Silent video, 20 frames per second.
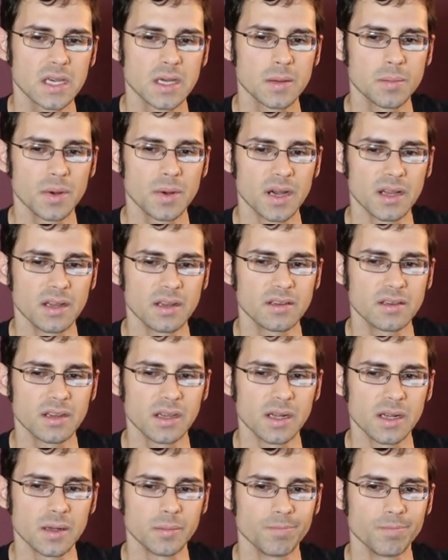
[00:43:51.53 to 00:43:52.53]
But
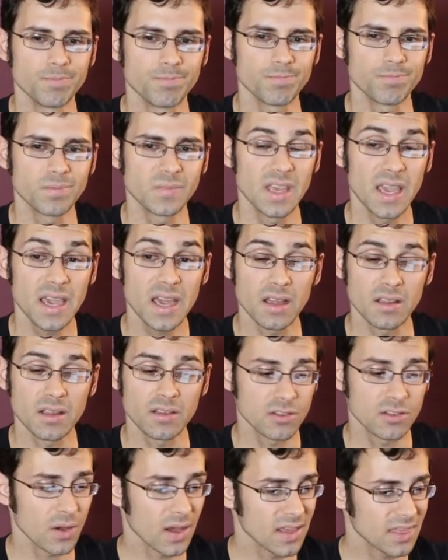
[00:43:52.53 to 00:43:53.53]

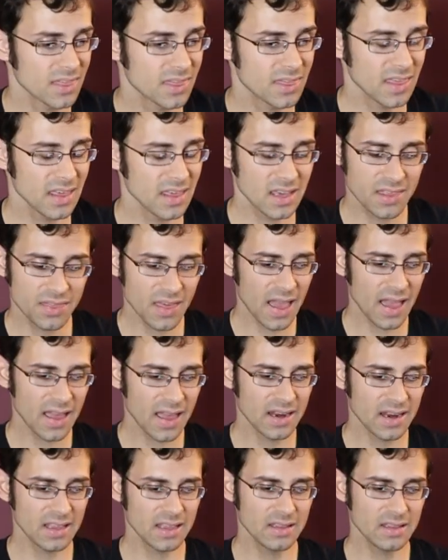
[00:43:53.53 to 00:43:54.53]
so I think
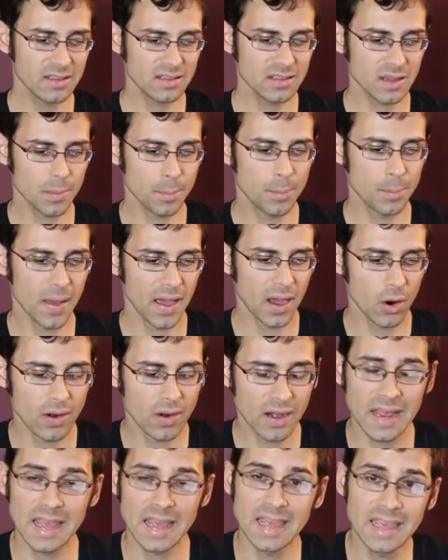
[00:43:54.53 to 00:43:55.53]
that is
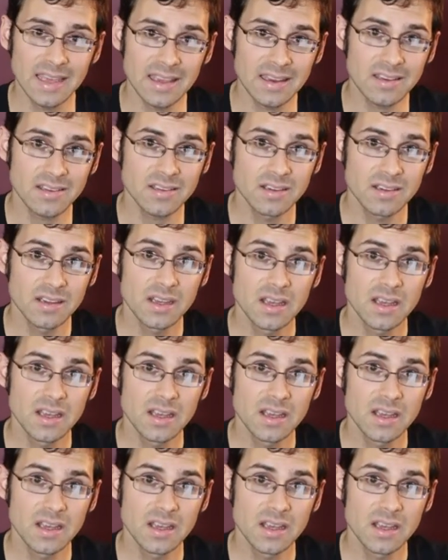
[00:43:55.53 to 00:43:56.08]
about it.